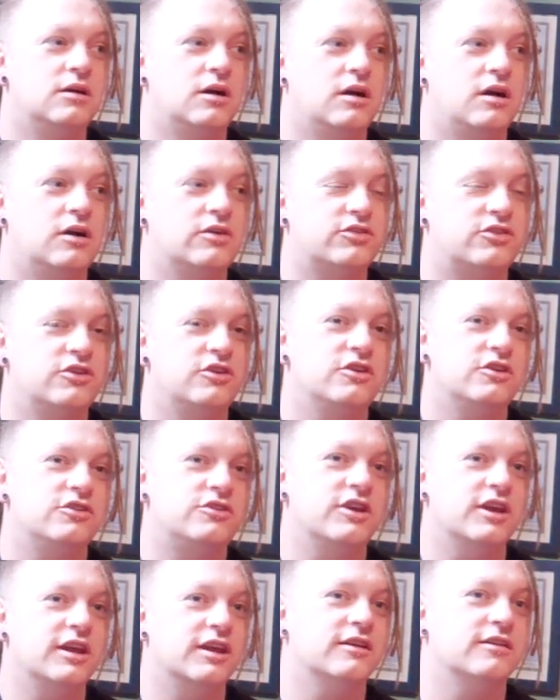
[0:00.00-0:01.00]
are
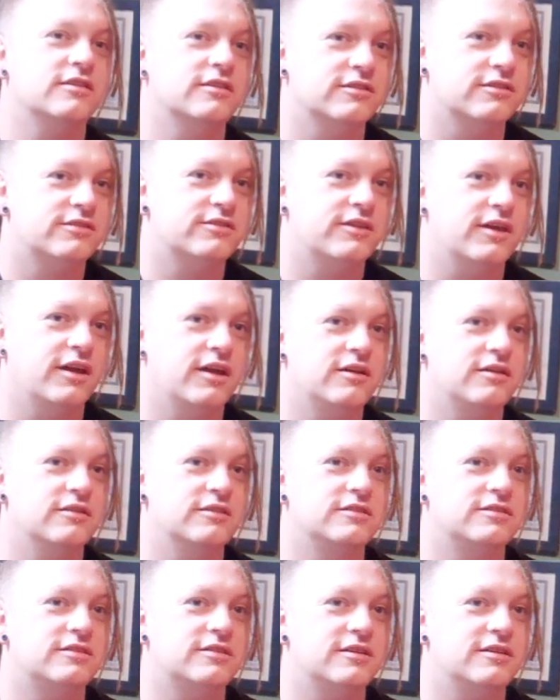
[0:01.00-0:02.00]
searching. So
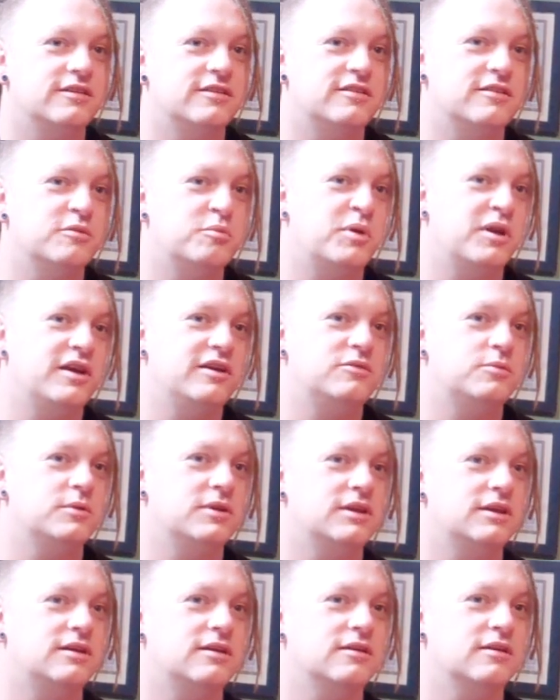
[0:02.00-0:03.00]
this is a place where
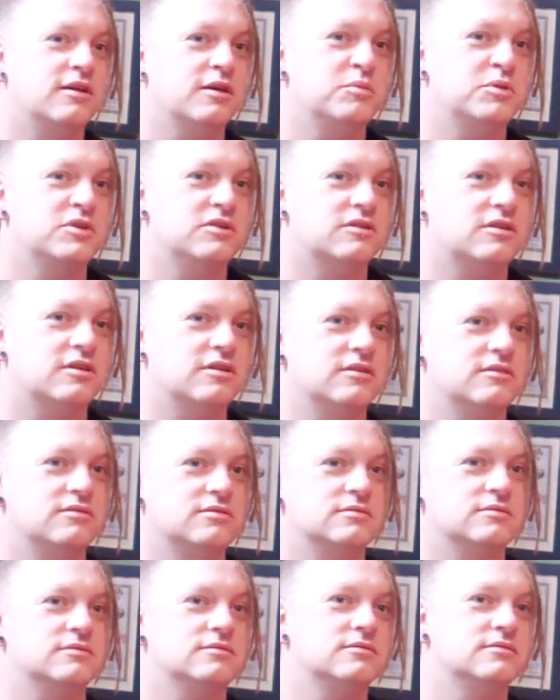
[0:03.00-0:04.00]
they can come and kind of
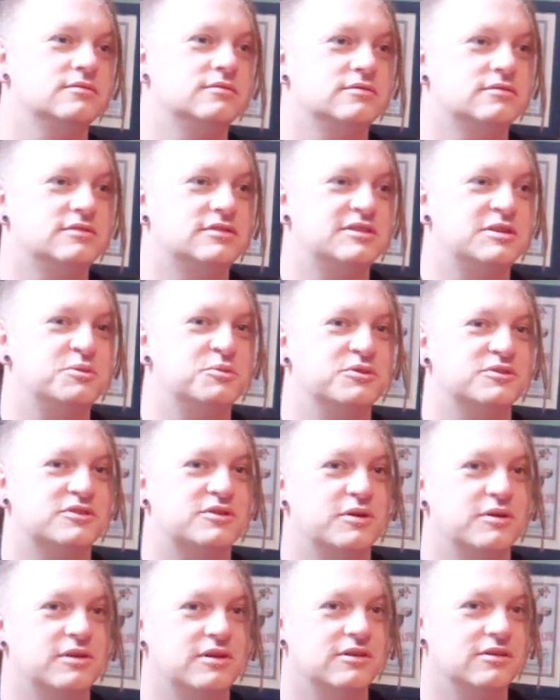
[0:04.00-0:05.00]
see what's
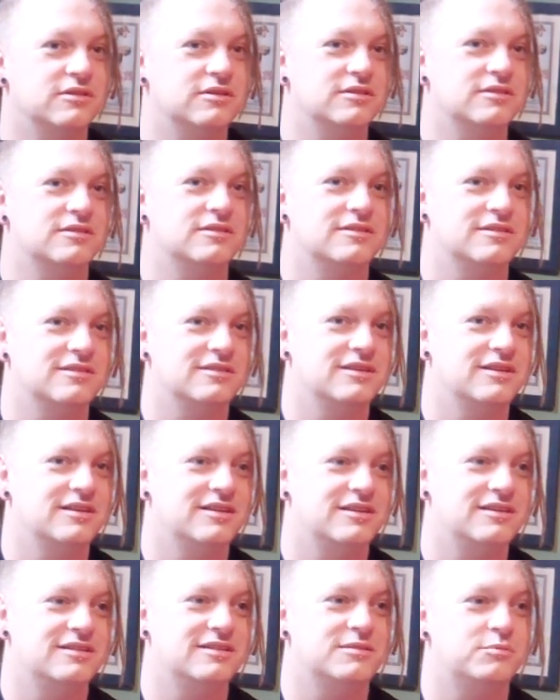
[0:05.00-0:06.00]
going on.
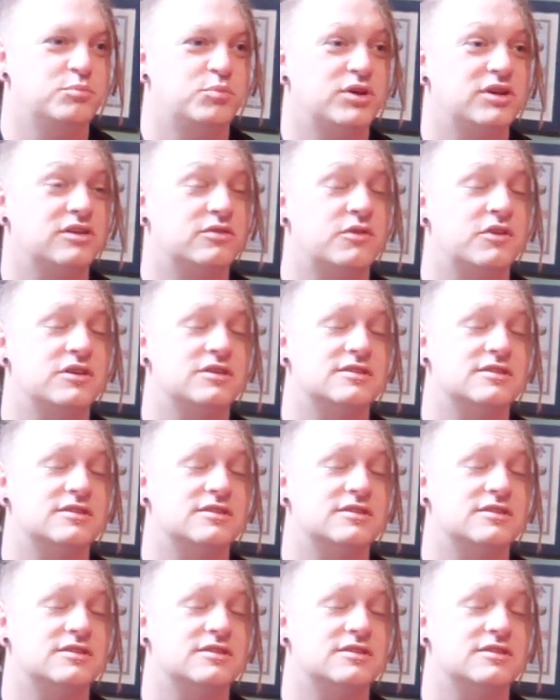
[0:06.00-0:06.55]
But it's very